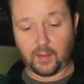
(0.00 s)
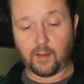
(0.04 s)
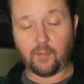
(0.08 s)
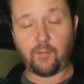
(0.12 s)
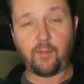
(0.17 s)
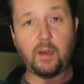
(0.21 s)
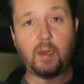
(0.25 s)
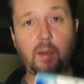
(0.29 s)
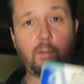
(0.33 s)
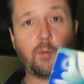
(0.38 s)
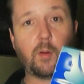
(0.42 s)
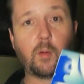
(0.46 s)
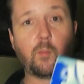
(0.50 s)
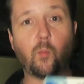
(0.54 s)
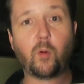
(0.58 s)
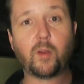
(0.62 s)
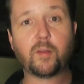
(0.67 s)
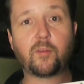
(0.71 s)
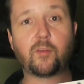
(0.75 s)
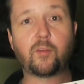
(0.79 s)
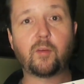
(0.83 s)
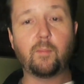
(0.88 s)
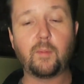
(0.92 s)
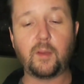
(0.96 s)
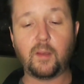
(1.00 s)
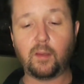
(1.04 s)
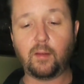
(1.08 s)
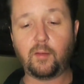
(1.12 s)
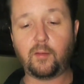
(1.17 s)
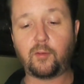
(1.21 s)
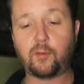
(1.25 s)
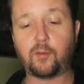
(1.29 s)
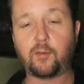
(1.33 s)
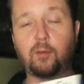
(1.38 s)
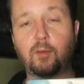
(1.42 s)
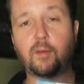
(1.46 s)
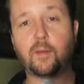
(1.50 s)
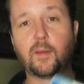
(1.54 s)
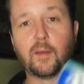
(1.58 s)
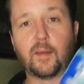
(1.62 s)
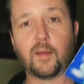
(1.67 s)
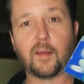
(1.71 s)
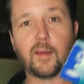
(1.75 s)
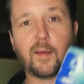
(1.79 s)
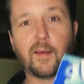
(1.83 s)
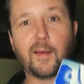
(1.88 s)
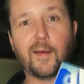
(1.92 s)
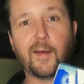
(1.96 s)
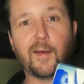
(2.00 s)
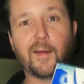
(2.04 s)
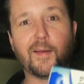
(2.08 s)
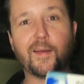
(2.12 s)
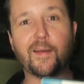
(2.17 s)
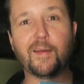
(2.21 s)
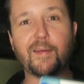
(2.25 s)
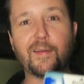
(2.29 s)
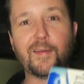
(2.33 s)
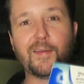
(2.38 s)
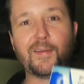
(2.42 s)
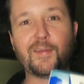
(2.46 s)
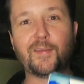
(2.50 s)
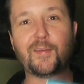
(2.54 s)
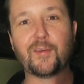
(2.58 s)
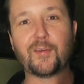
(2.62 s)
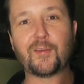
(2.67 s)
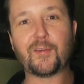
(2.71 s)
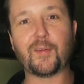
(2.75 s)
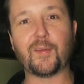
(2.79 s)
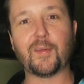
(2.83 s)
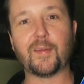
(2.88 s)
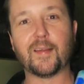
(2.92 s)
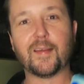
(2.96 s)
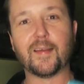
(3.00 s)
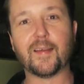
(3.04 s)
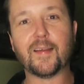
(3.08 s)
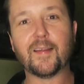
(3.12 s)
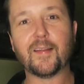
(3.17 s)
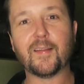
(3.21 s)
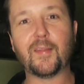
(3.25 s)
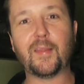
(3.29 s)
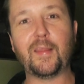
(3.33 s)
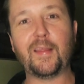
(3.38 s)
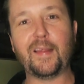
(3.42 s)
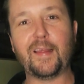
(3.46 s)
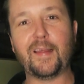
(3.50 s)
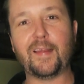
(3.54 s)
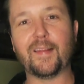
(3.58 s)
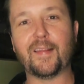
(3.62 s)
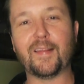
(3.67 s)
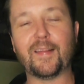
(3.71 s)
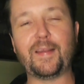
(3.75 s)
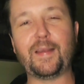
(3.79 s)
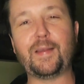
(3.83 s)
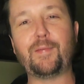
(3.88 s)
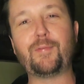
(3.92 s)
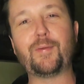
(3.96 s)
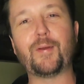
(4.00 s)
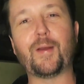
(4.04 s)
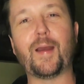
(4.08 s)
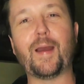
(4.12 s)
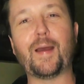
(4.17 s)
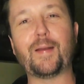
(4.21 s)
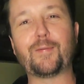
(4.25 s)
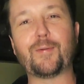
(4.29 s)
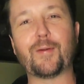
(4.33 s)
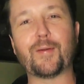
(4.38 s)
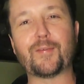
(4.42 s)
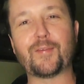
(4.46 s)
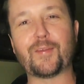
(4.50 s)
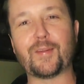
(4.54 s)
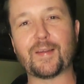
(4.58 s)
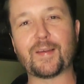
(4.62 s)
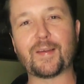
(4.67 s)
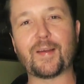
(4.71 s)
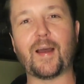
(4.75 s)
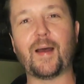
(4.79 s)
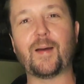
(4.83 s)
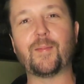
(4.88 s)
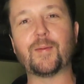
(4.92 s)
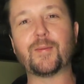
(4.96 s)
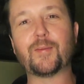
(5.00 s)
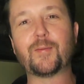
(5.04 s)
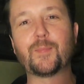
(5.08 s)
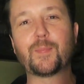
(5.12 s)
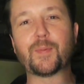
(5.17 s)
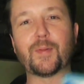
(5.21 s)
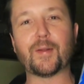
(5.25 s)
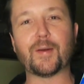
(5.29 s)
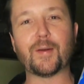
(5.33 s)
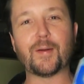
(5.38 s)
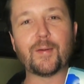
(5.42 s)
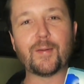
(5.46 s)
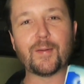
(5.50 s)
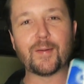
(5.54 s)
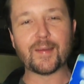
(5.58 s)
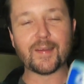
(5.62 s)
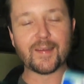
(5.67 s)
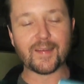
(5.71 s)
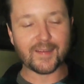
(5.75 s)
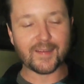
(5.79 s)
If anyone wants some of this, just leave your address in the comments below.